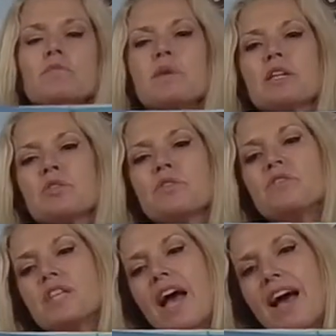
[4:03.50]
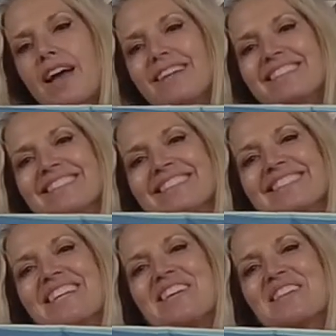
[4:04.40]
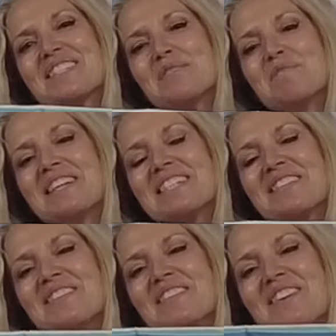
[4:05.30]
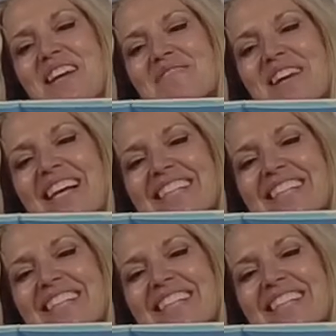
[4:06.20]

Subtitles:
picture of Dad and also a picture of Grandma.